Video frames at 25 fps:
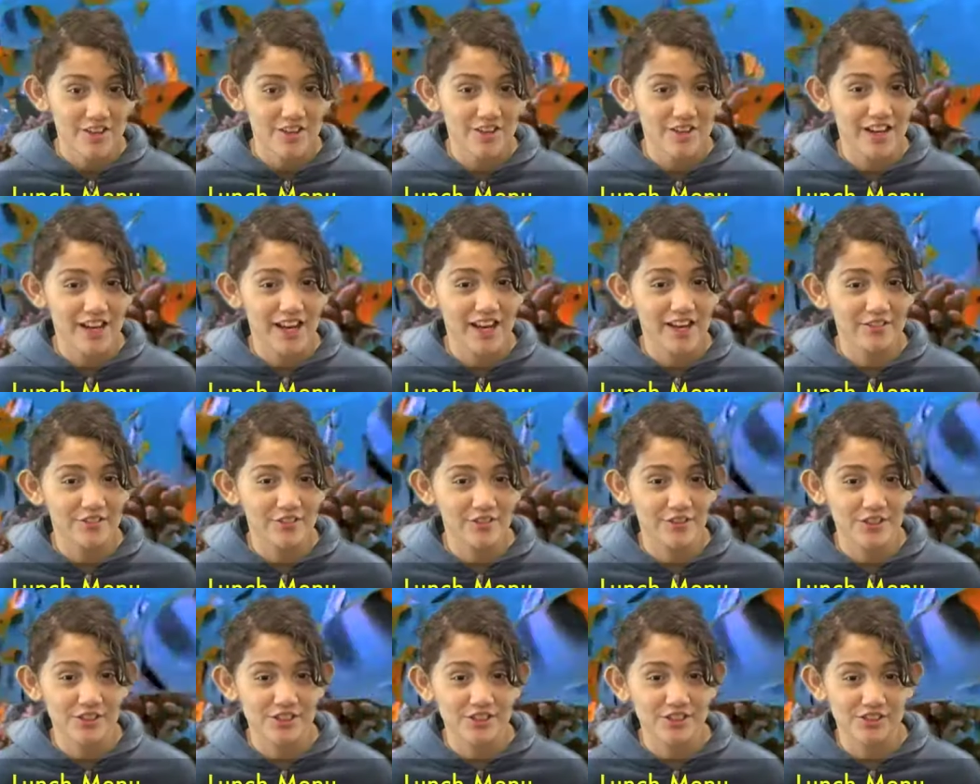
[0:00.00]
You have
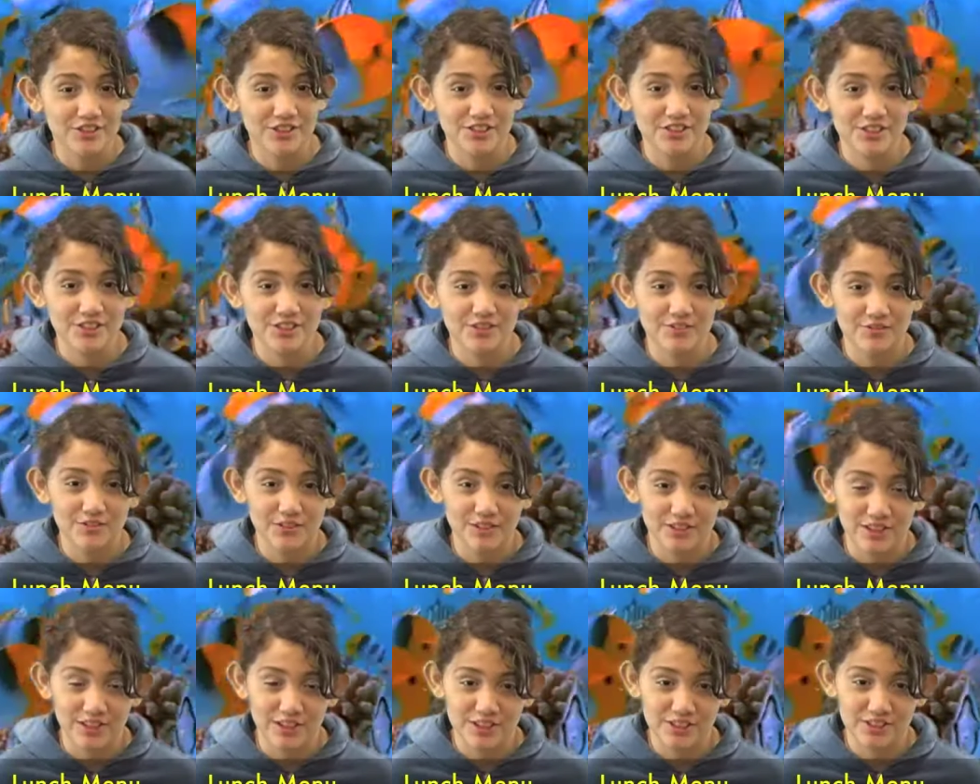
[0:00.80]
three choices
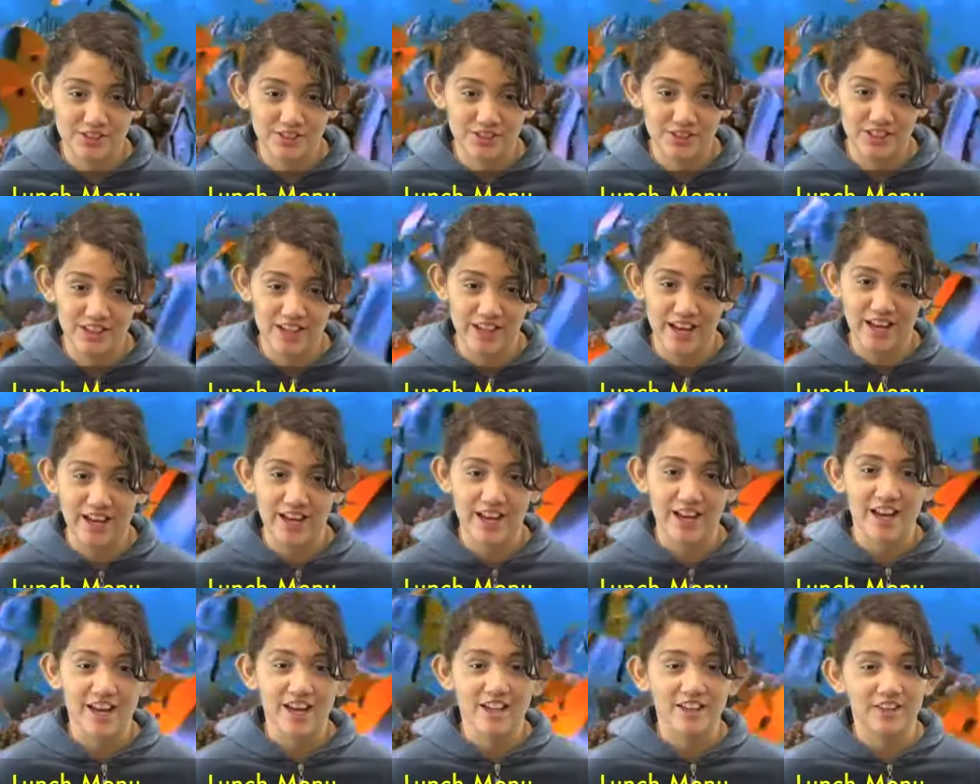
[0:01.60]
for lunch today.
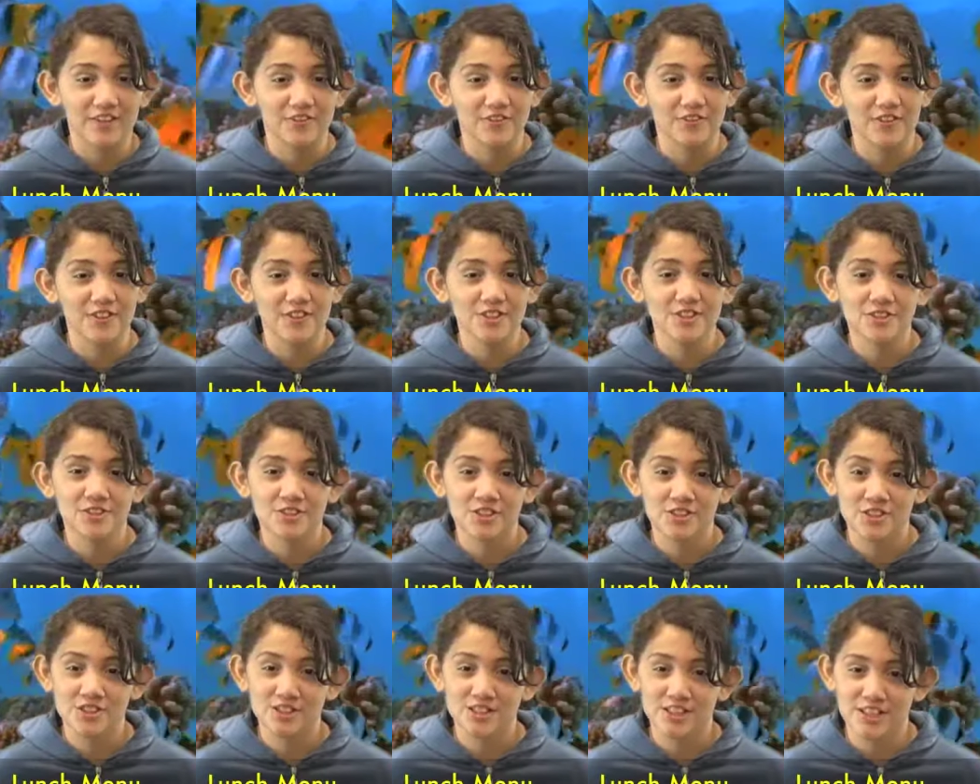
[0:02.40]
The first
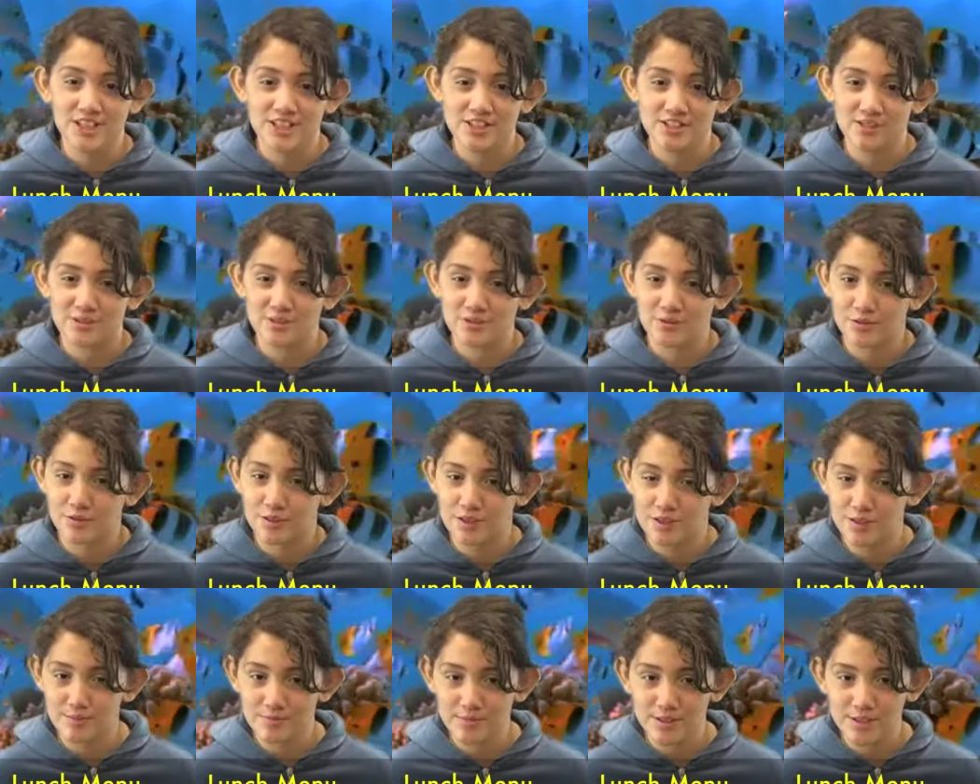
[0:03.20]
choice is
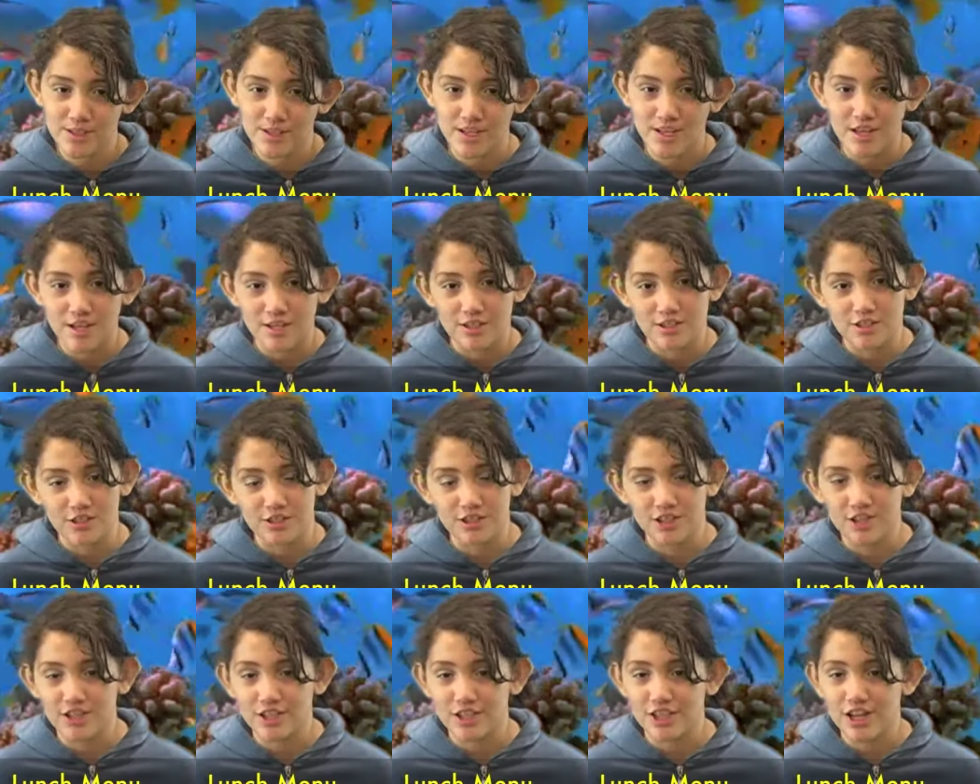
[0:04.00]
creamed
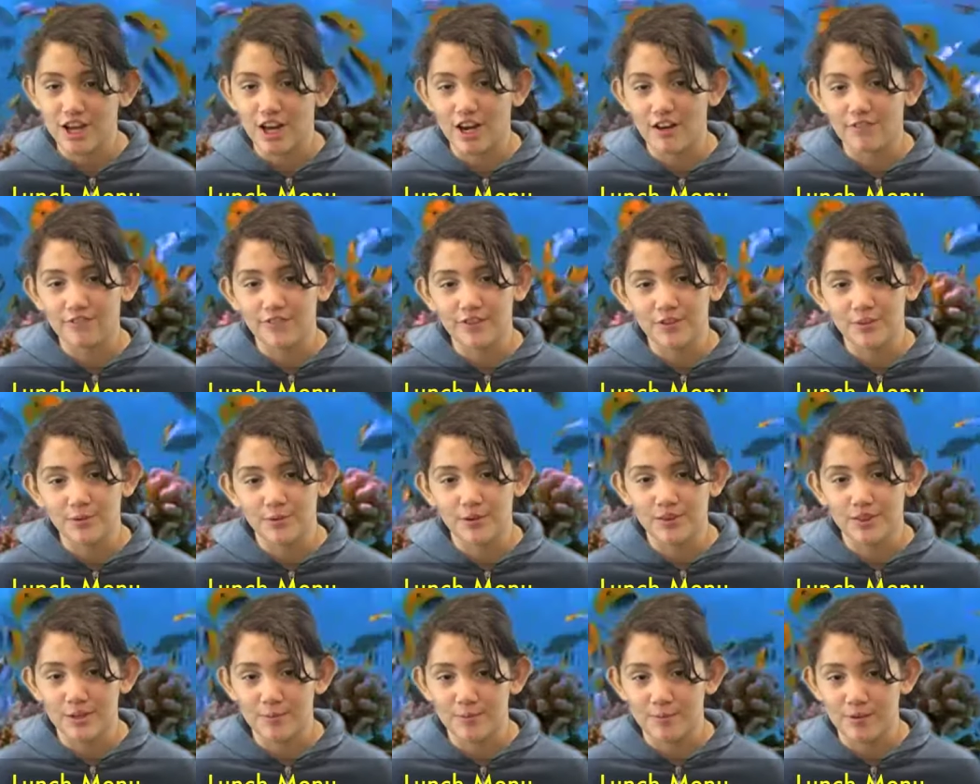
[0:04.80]
turkey offered
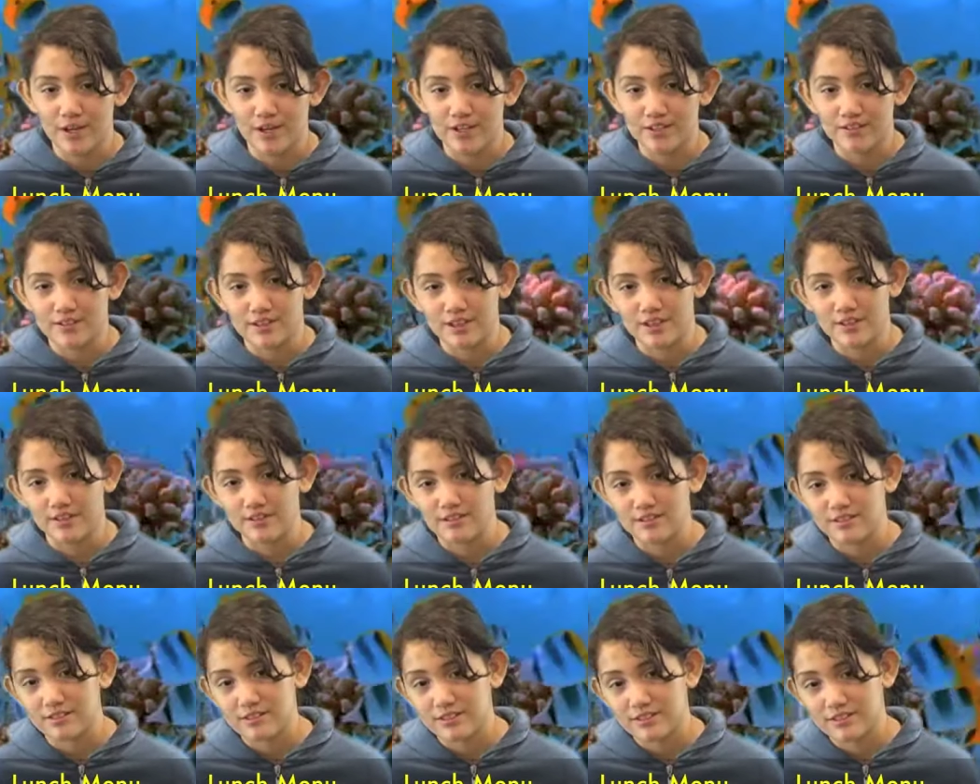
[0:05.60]
with a breakfast.
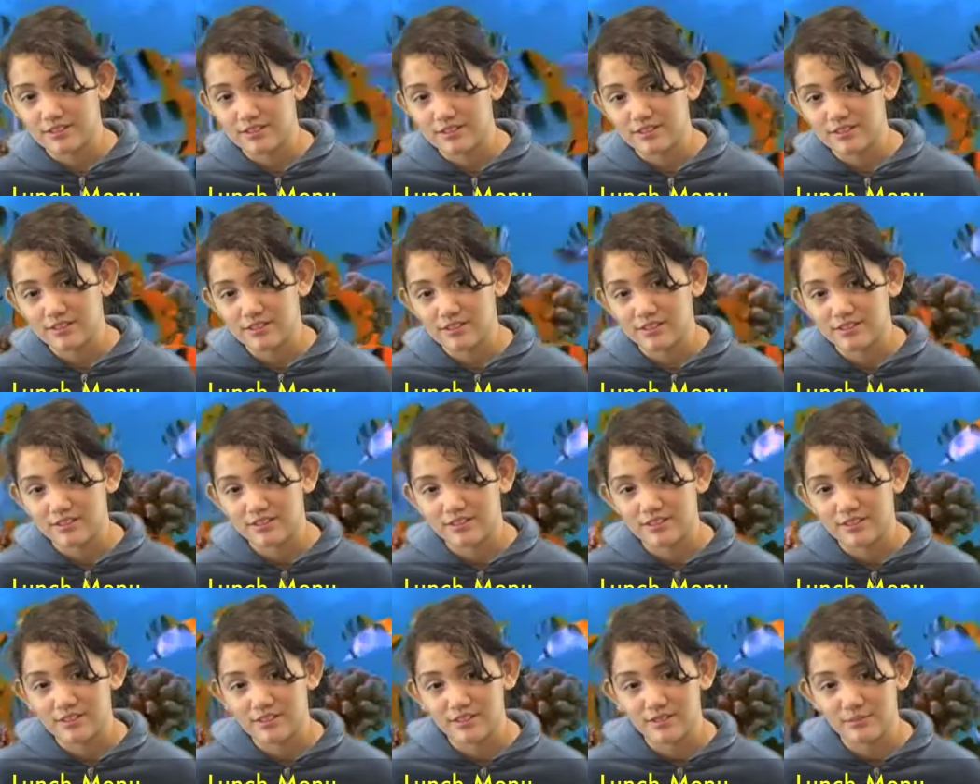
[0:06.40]

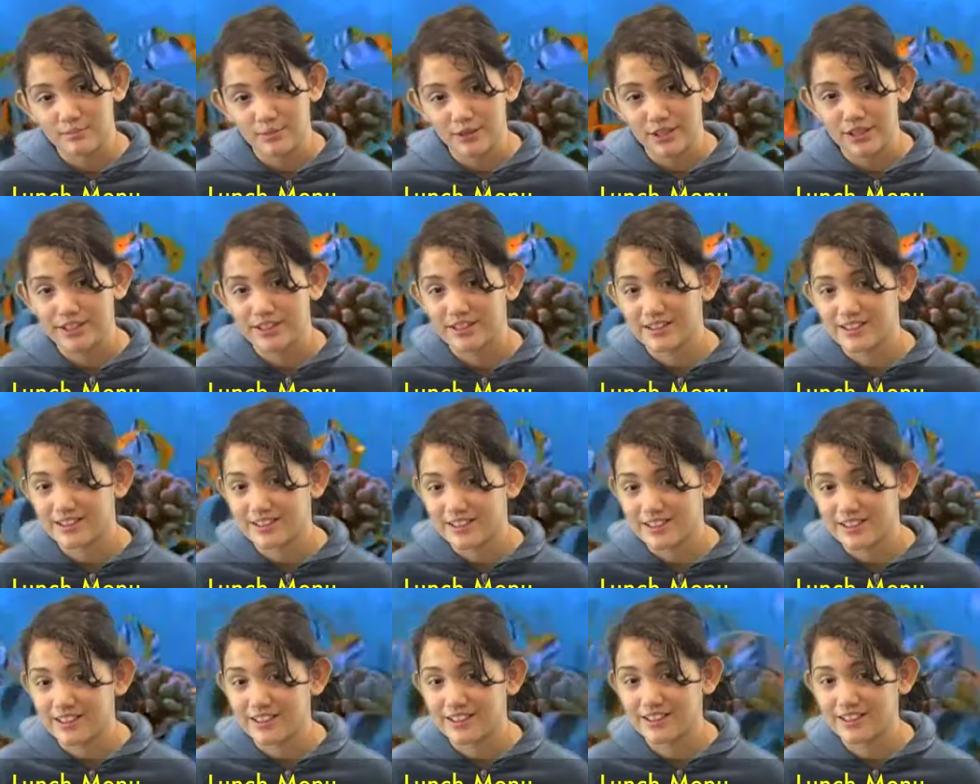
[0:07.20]
Breakfast.